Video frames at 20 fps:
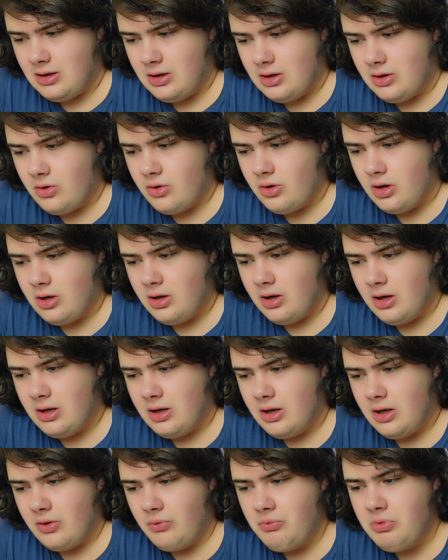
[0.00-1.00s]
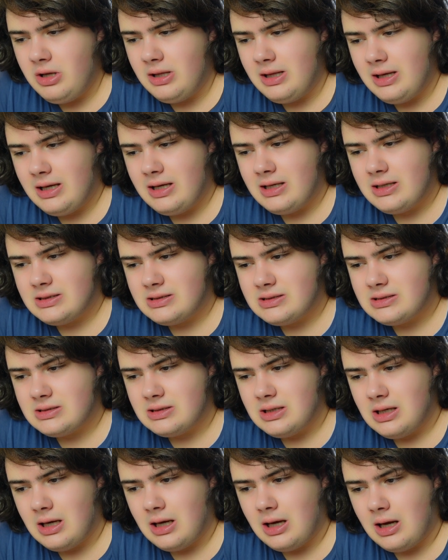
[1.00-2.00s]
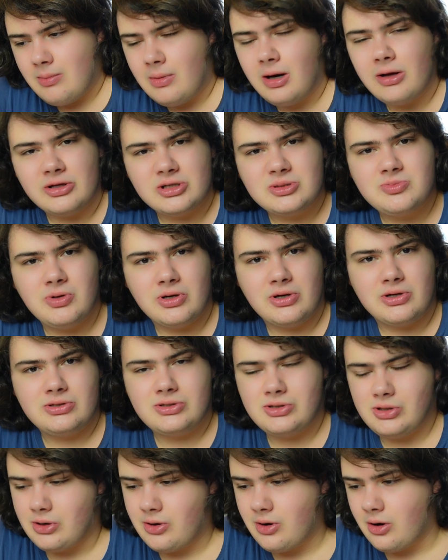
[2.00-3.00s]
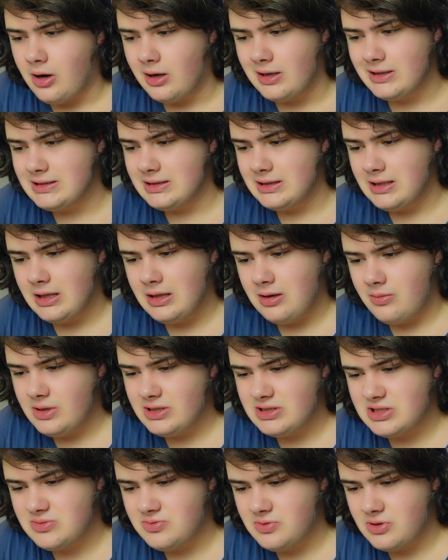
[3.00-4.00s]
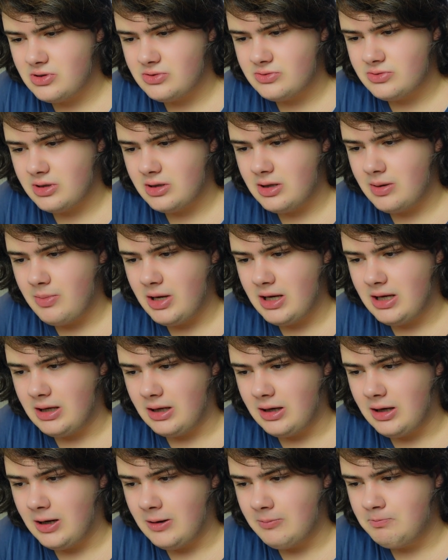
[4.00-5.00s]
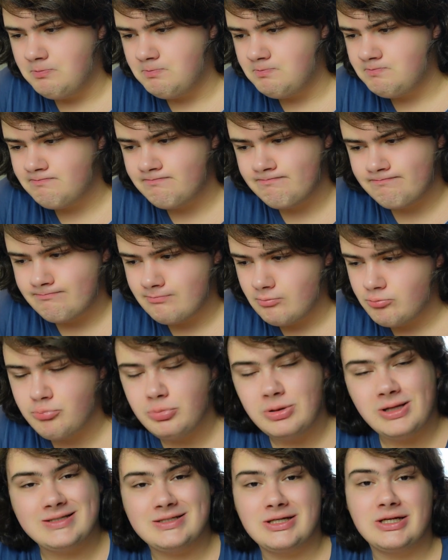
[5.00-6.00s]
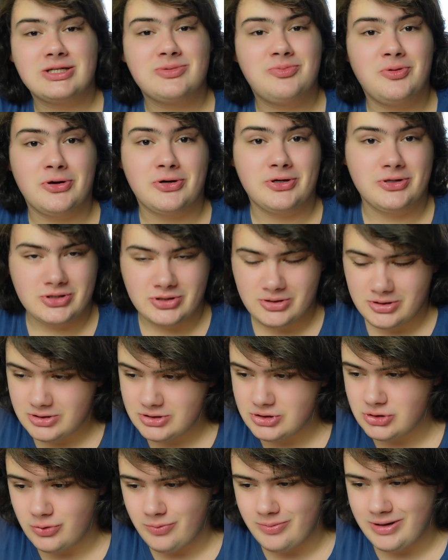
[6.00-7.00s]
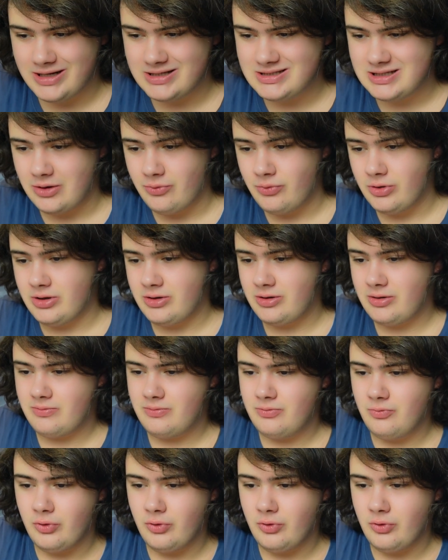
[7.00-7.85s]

It, it really is about the speakers here, honestly. The amazing speakers really make it a pleasant experience to meditate with it.